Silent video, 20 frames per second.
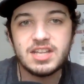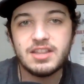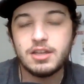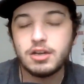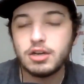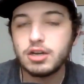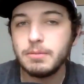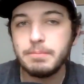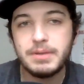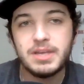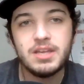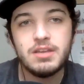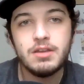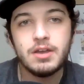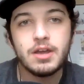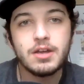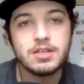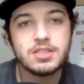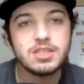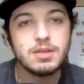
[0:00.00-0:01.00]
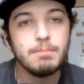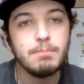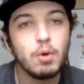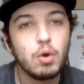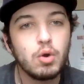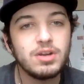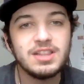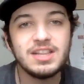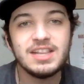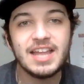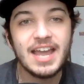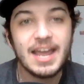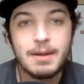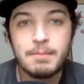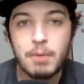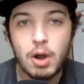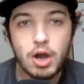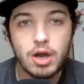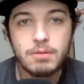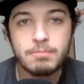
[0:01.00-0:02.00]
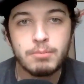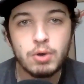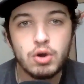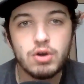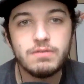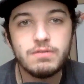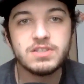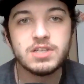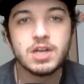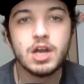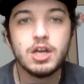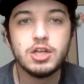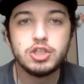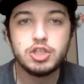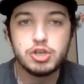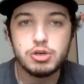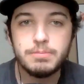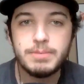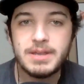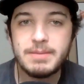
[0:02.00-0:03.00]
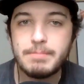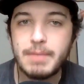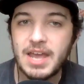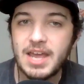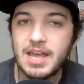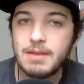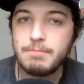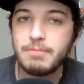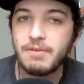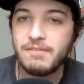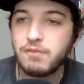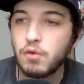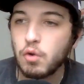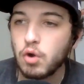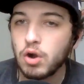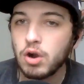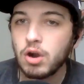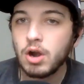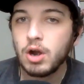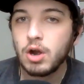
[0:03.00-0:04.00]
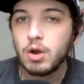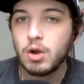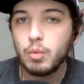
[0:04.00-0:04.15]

And there could be some more landmark moves to be made before